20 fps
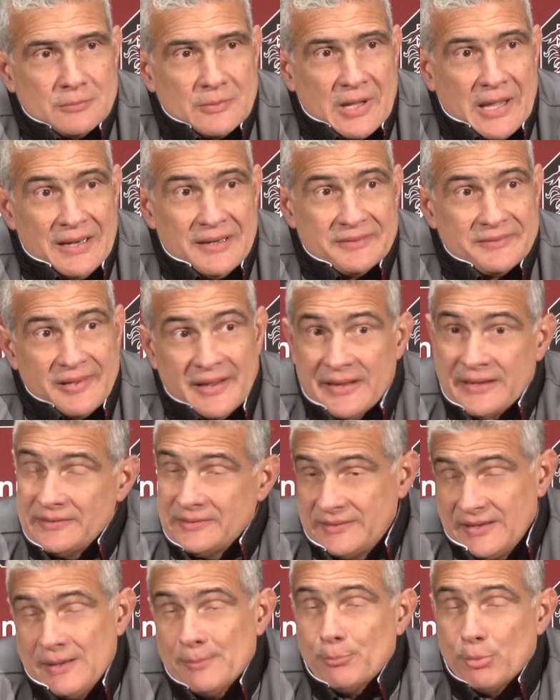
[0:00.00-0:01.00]
kind of take a
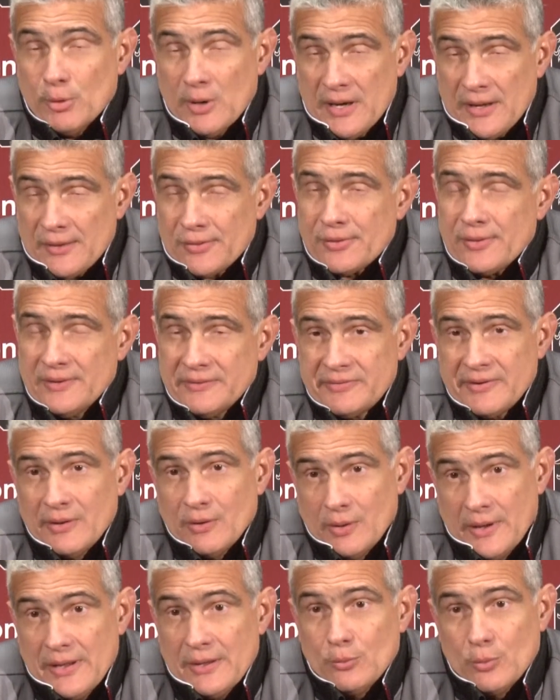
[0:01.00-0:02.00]
deep breath and say,
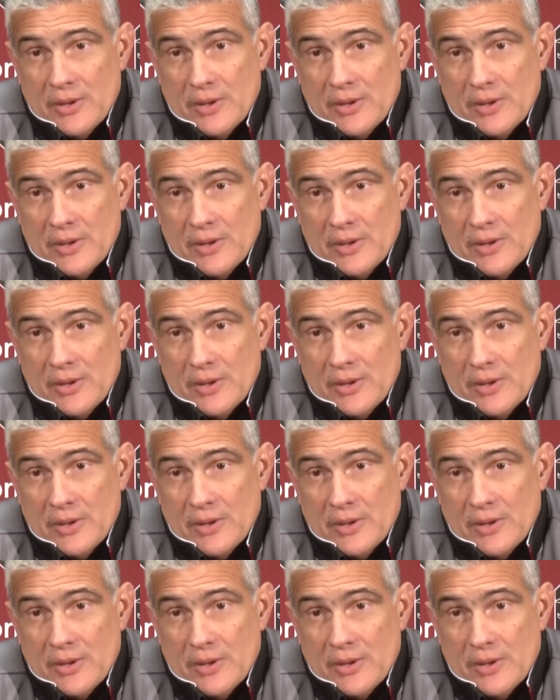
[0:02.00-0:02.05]
hey,